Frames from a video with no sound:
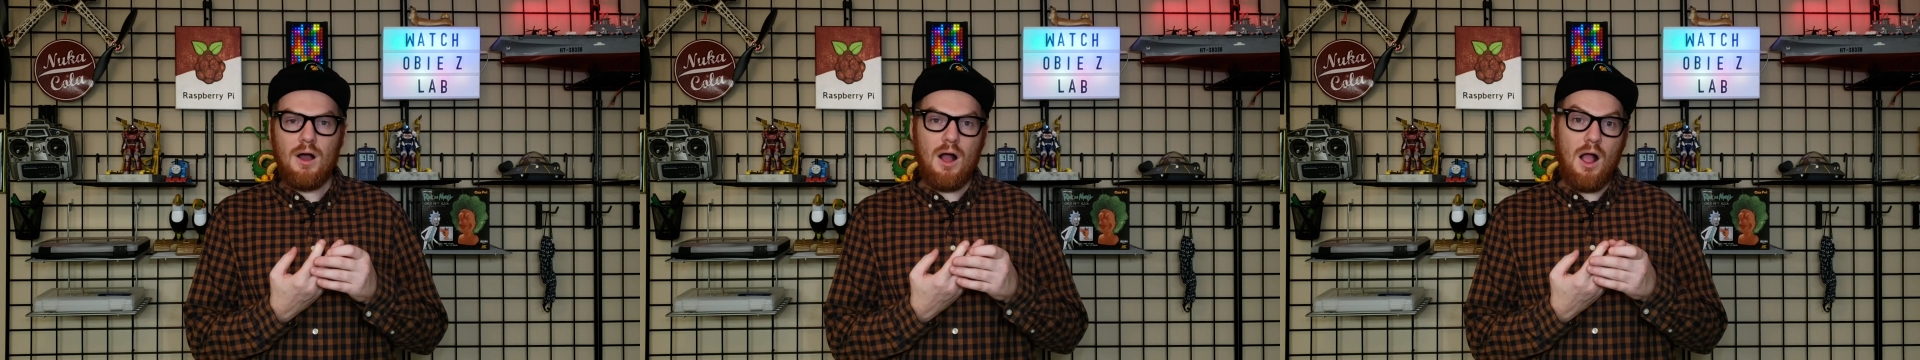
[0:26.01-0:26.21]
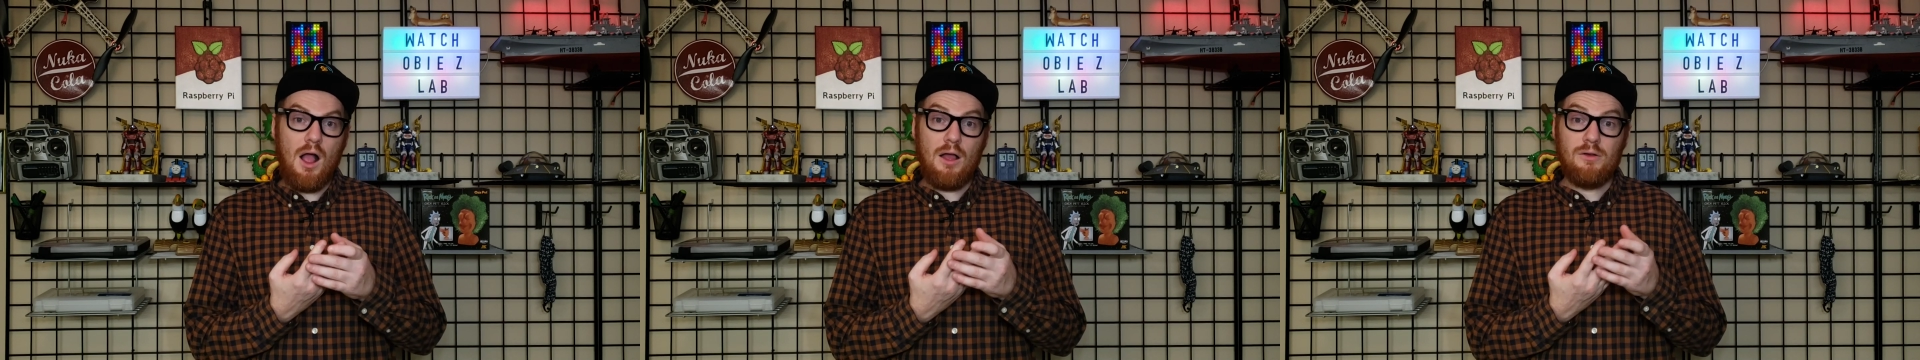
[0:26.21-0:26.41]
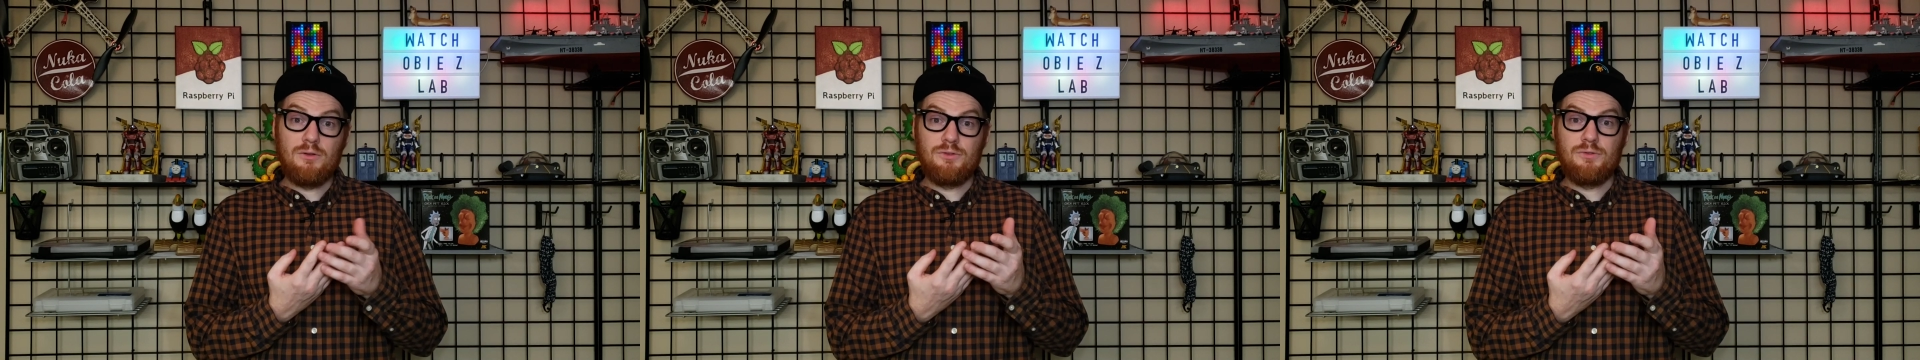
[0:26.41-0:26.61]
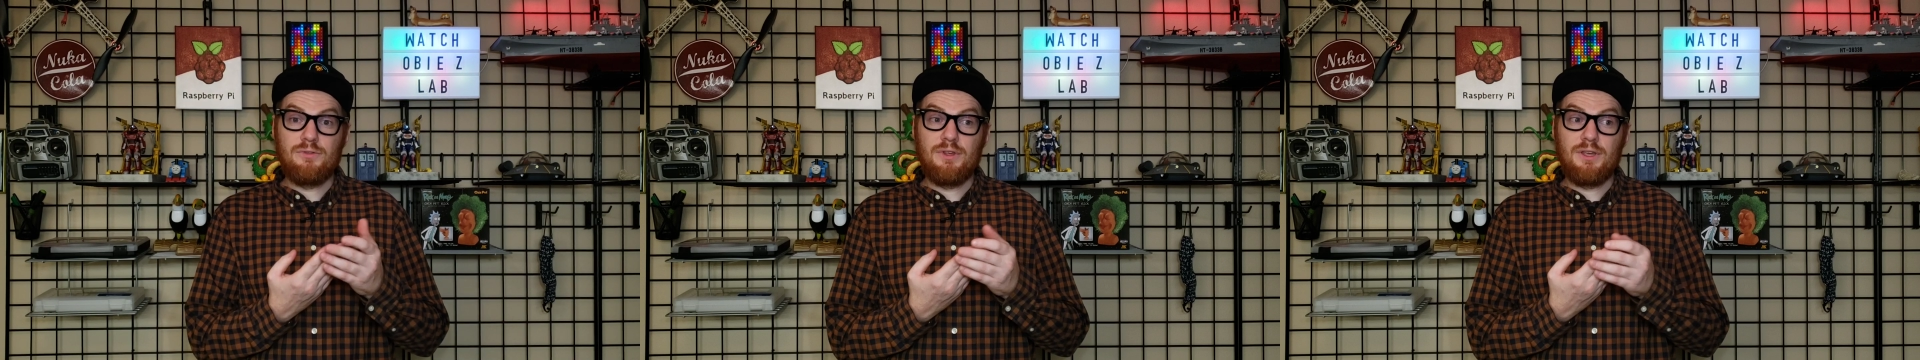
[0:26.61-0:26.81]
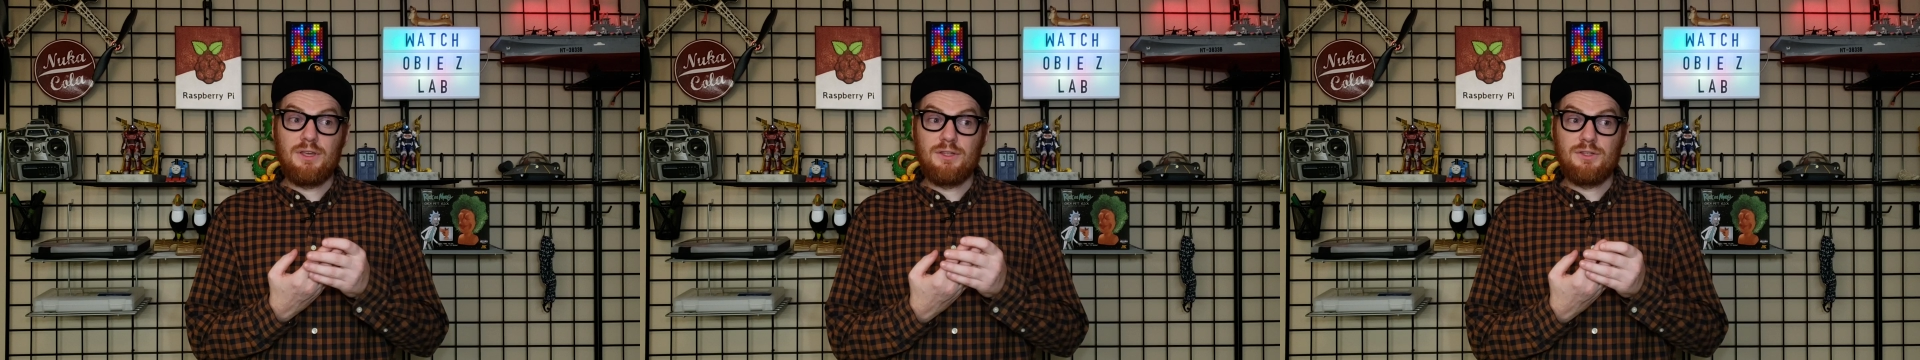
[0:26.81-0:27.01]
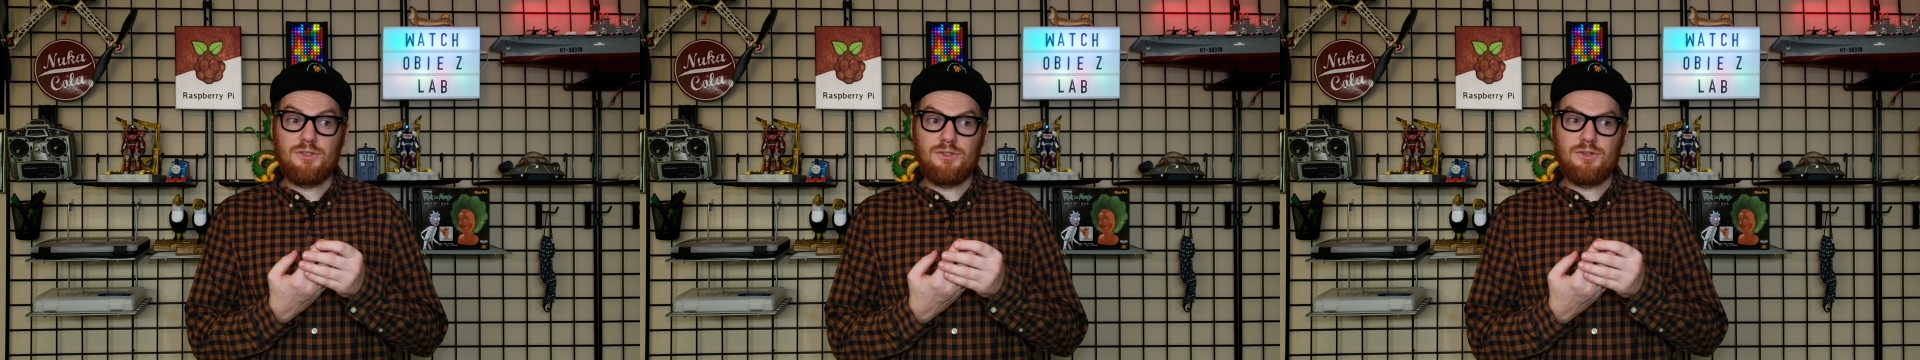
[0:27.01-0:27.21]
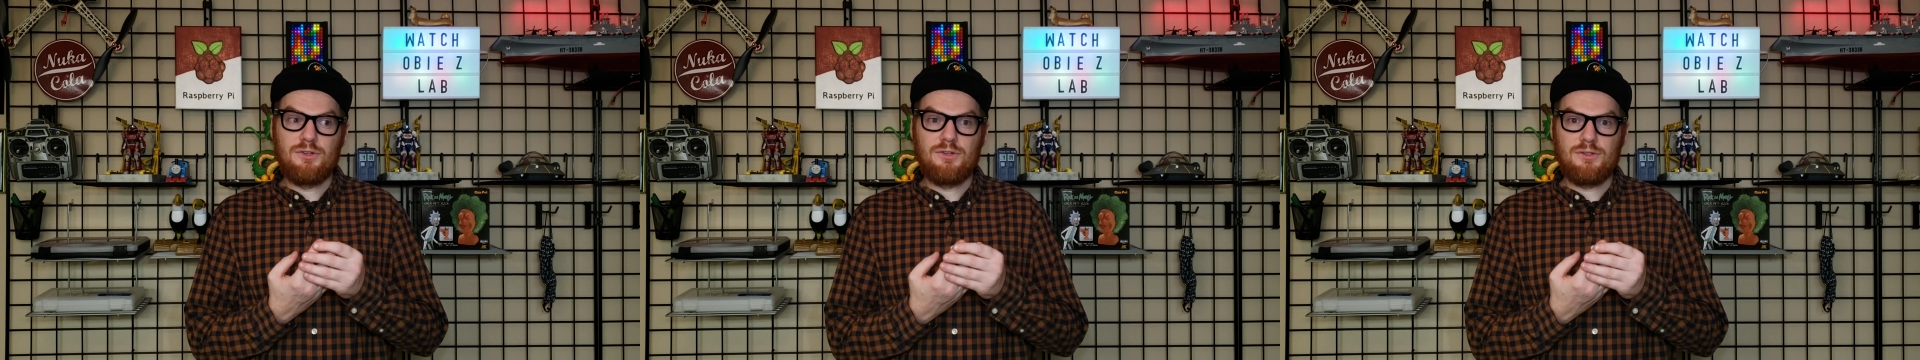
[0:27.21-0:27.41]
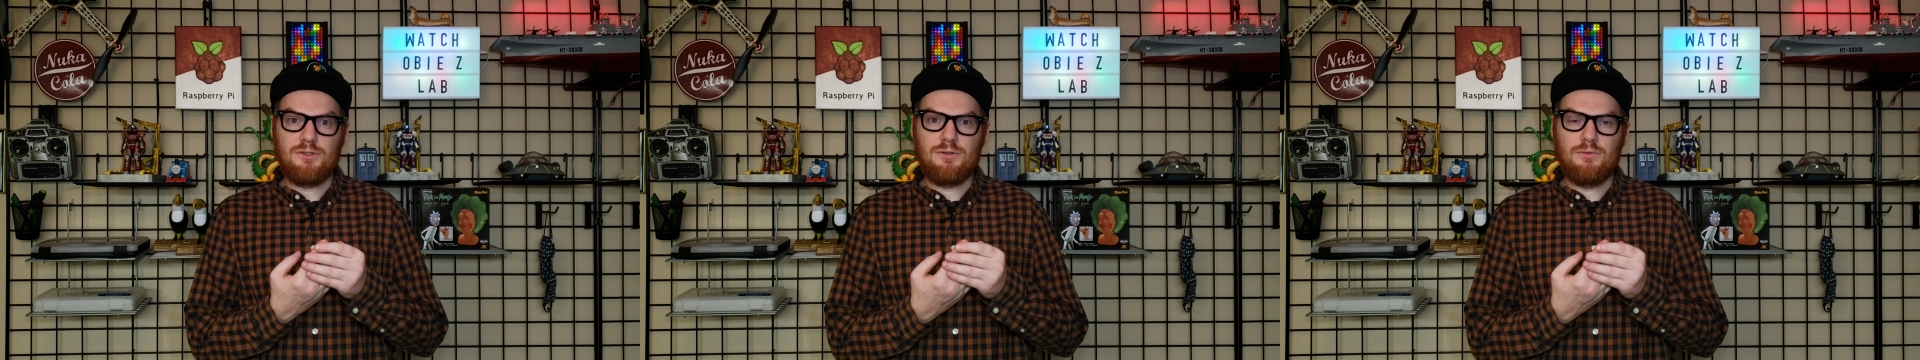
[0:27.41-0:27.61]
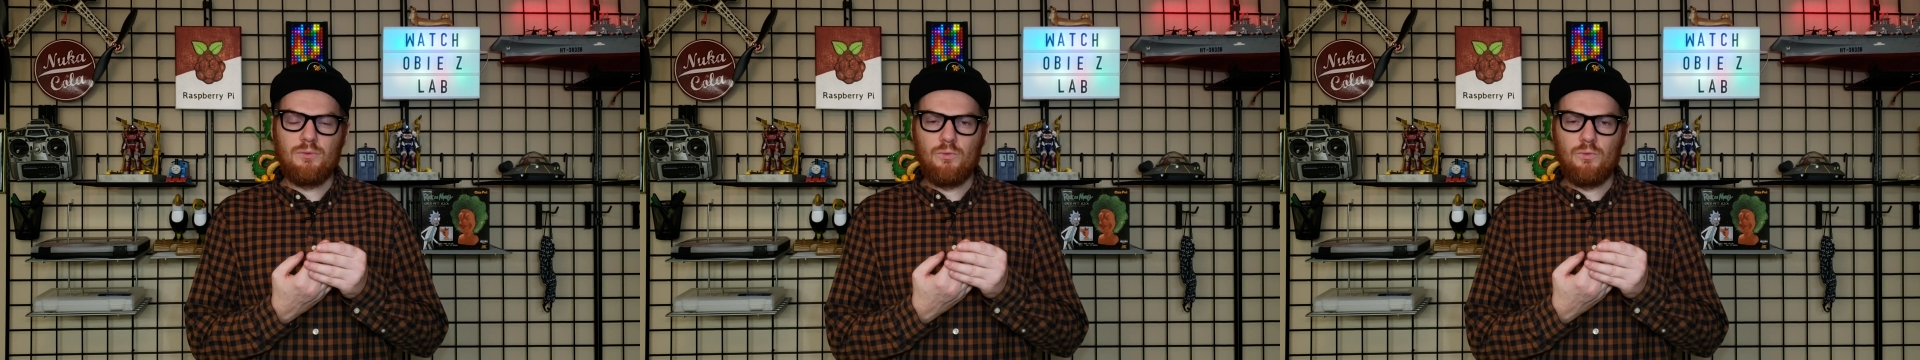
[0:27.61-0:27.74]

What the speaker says: I also think it's just